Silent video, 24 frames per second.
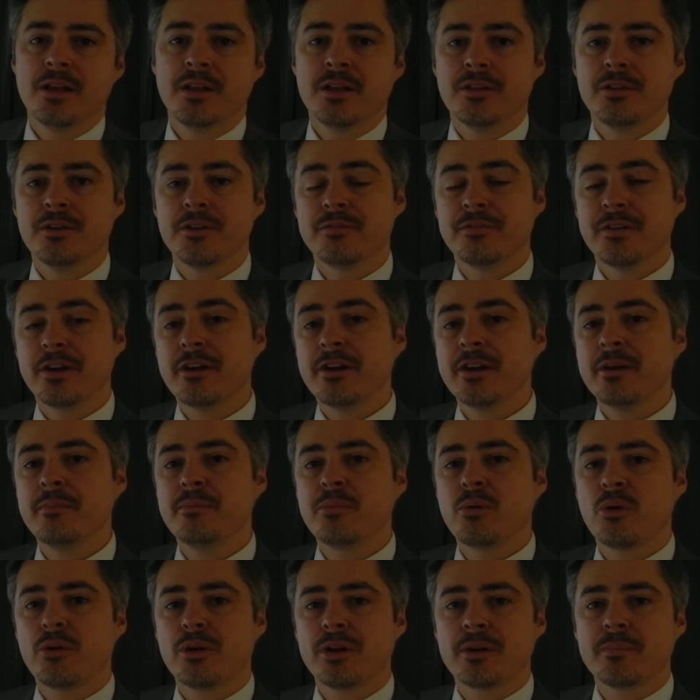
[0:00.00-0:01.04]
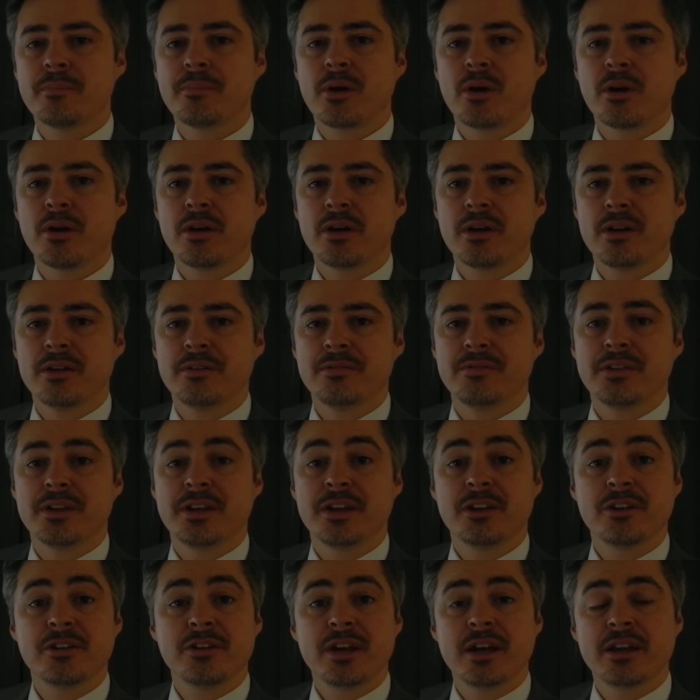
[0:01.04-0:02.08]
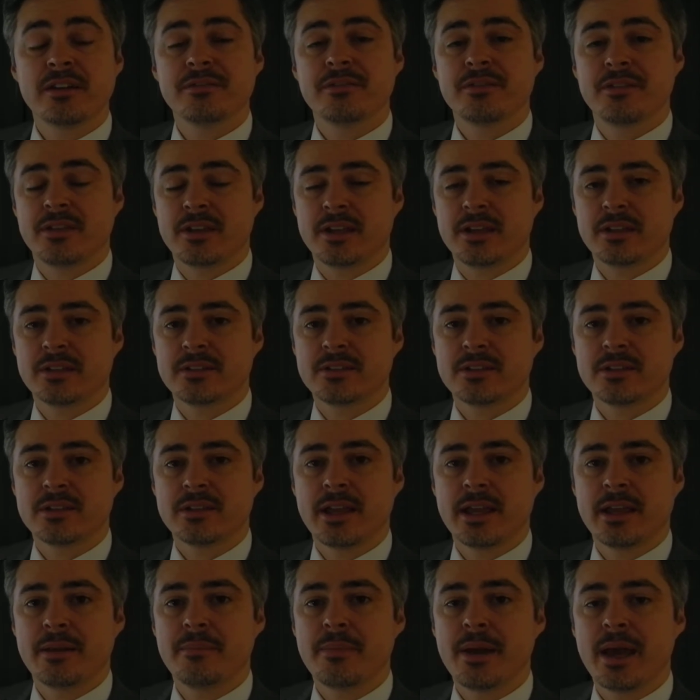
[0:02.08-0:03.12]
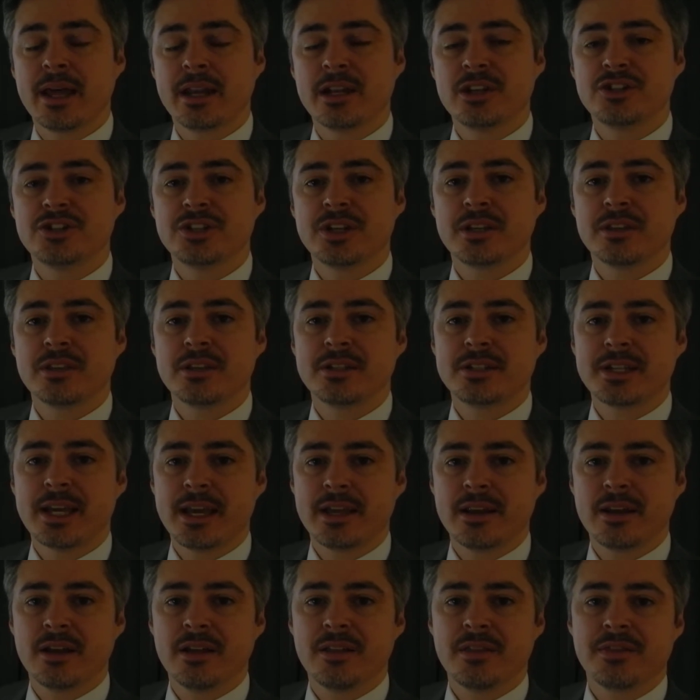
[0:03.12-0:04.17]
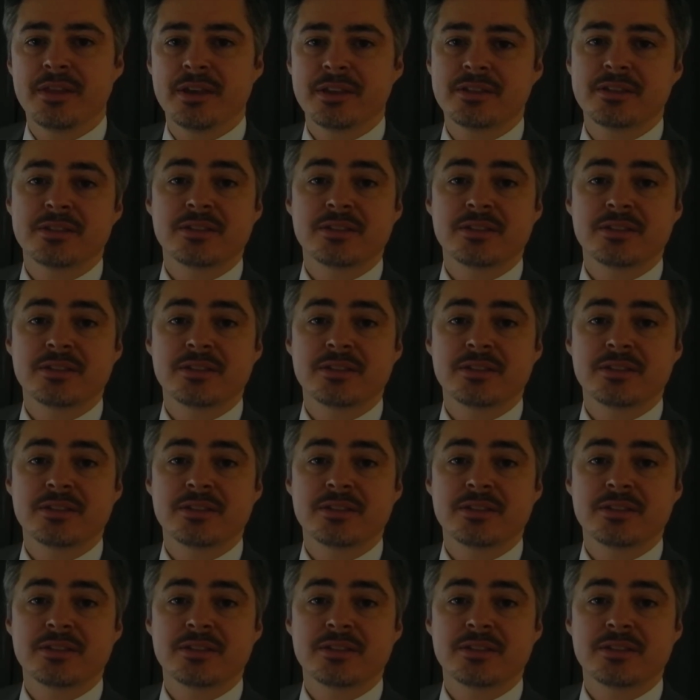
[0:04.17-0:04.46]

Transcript: They're a very important part of the Internet of Things and managing the data that the